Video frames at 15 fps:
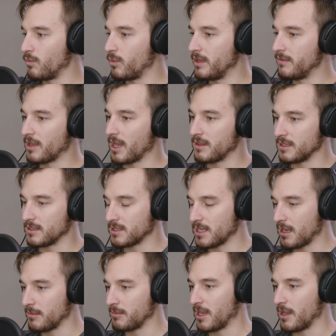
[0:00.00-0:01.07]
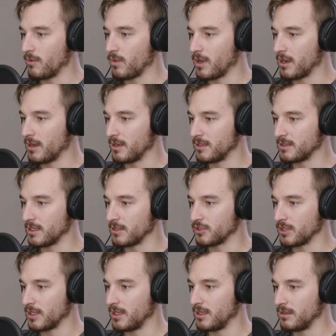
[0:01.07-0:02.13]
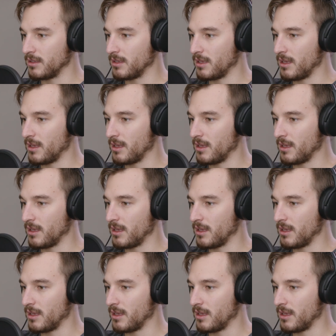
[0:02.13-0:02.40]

we've got this setup now where essentially